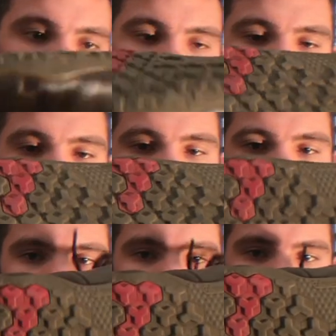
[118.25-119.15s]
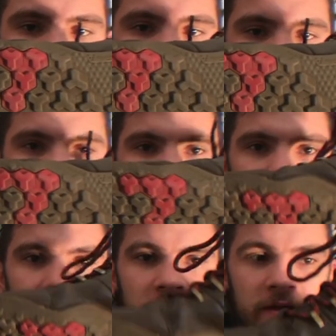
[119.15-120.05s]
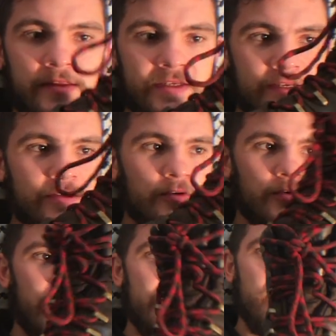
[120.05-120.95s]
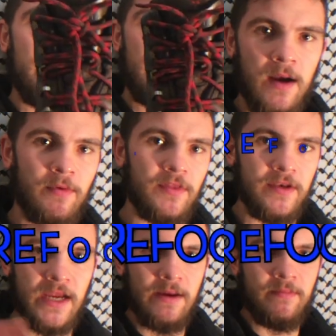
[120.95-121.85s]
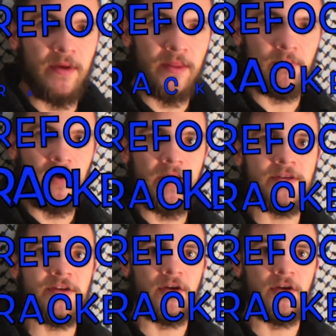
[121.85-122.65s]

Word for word: Vivobarefoot boots. These things are great. Put the name and the brand here